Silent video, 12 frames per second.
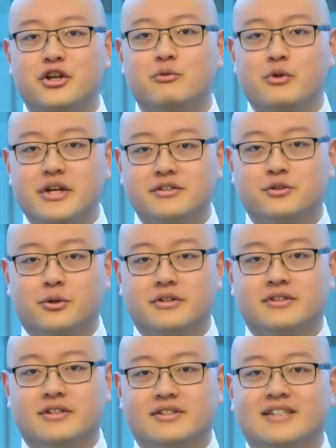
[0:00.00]
and
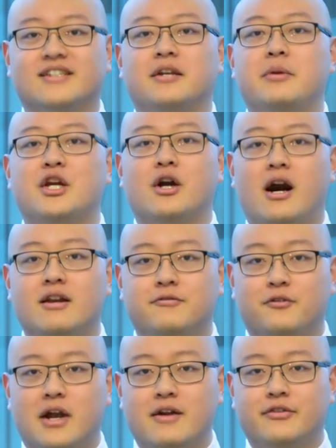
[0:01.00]
resources that's gonna be gone
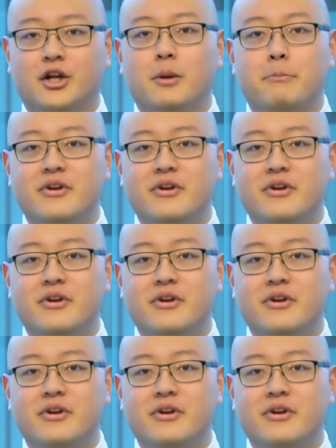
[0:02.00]
forever